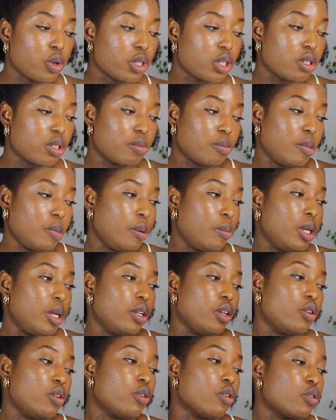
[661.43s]
what maybe
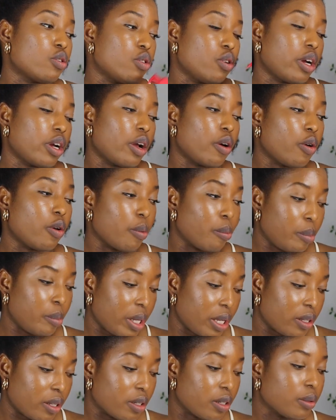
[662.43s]
the doctor
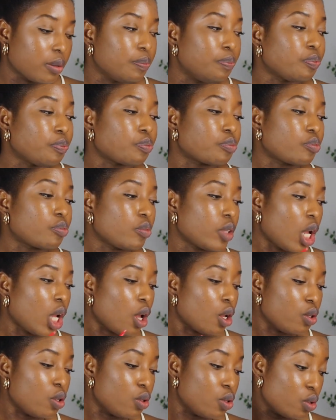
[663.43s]
recommend.
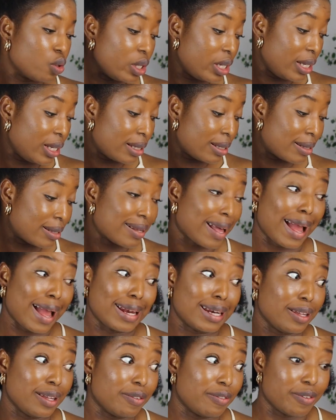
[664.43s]
So this
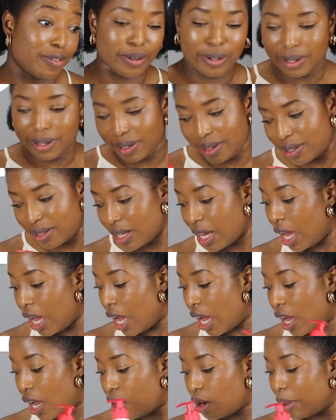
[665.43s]
I leave for it,
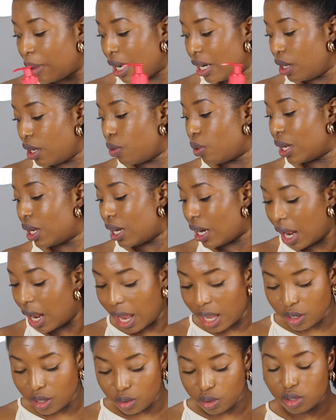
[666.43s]
and normally when
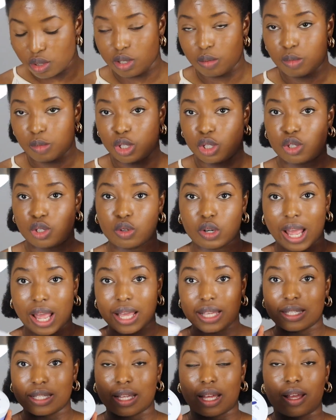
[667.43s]
I use the
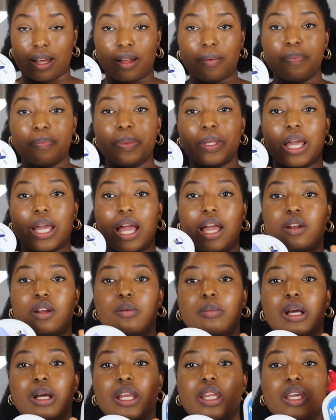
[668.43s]
moisturizer, I
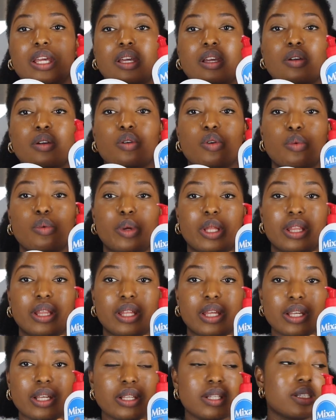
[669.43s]
normally go
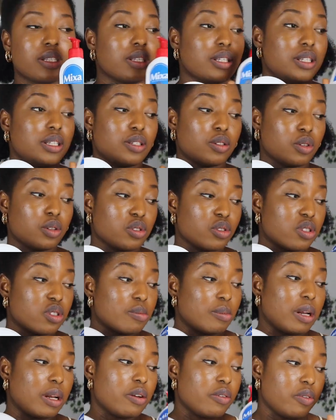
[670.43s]
with this.
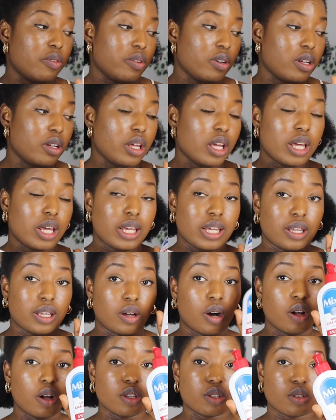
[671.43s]

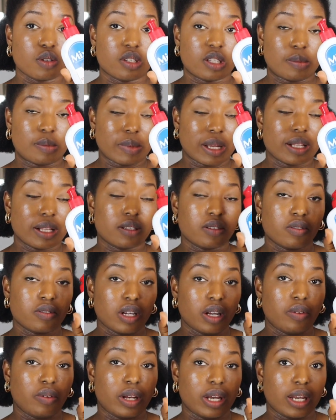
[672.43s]
It also smells
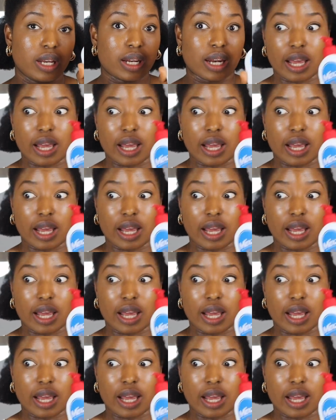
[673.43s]
really, really